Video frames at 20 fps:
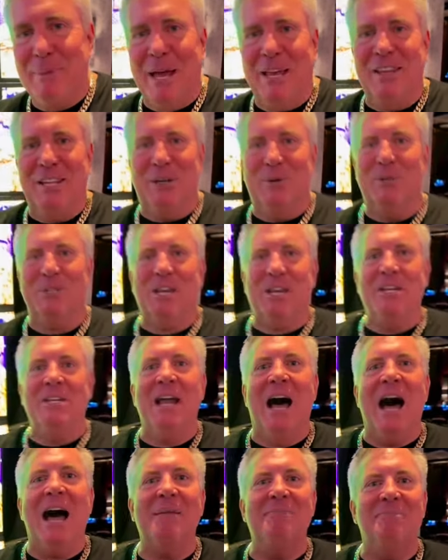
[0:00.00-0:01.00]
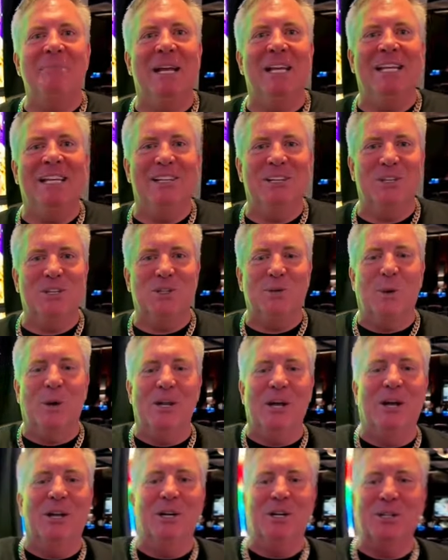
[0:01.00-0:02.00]
that it was a not mini. You just won
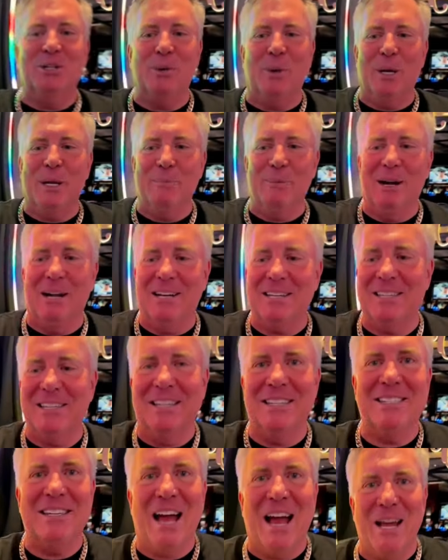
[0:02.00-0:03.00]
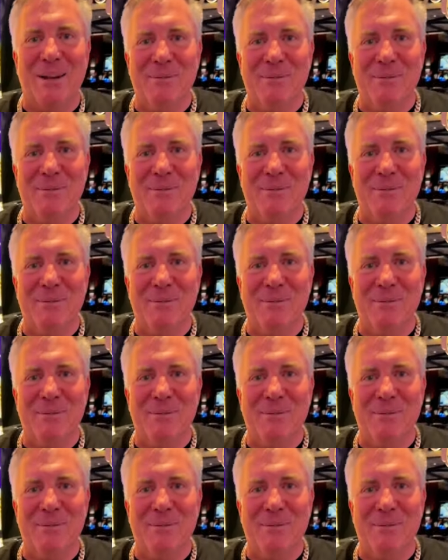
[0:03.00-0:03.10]
120 bucks a side